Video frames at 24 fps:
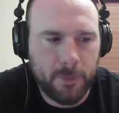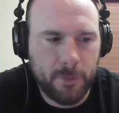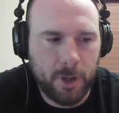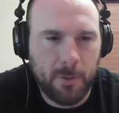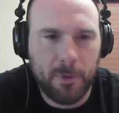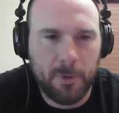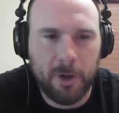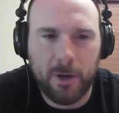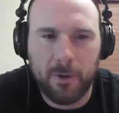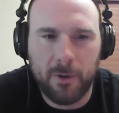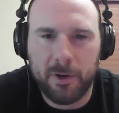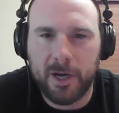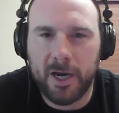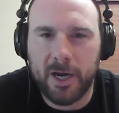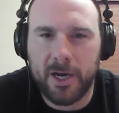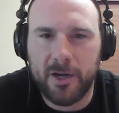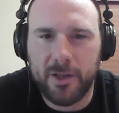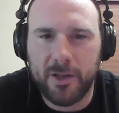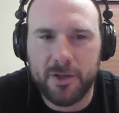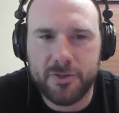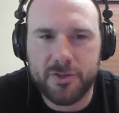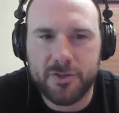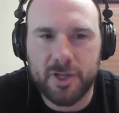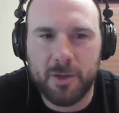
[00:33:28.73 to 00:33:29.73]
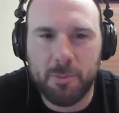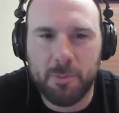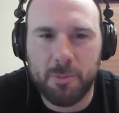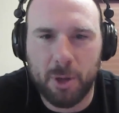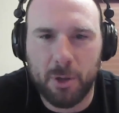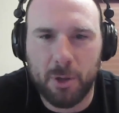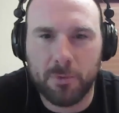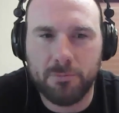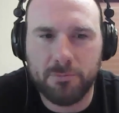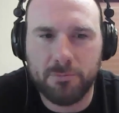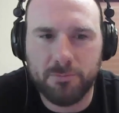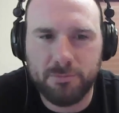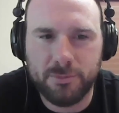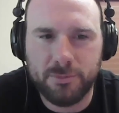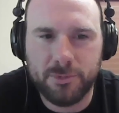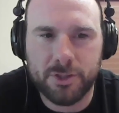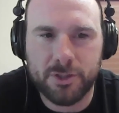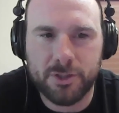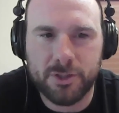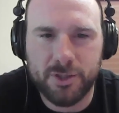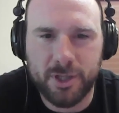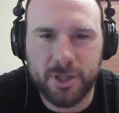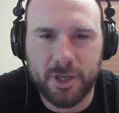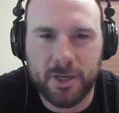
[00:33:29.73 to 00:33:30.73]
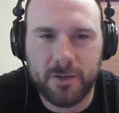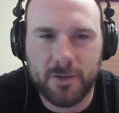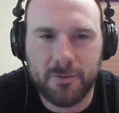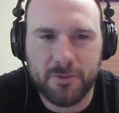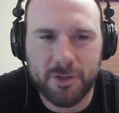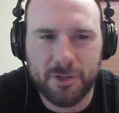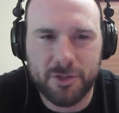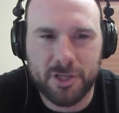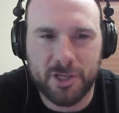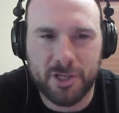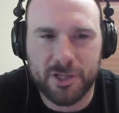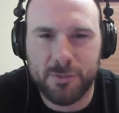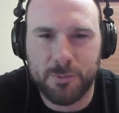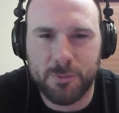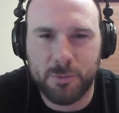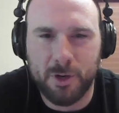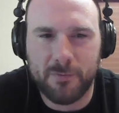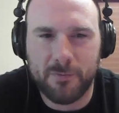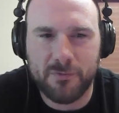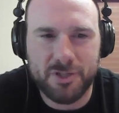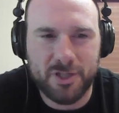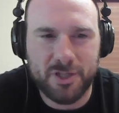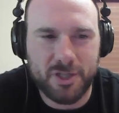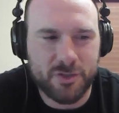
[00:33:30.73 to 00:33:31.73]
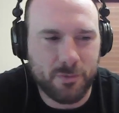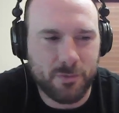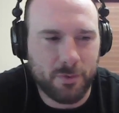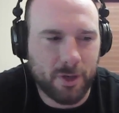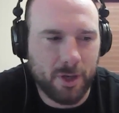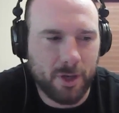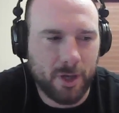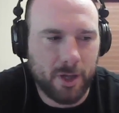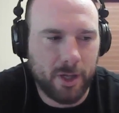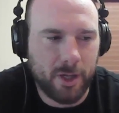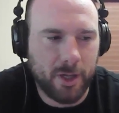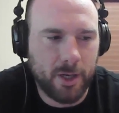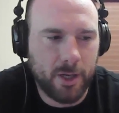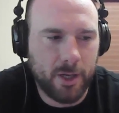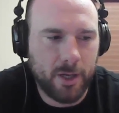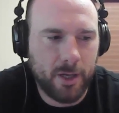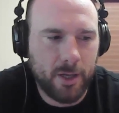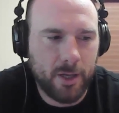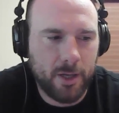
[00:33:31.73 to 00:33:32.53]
Him and I were kind of in the same boat, just on some rough seas, we'll call it.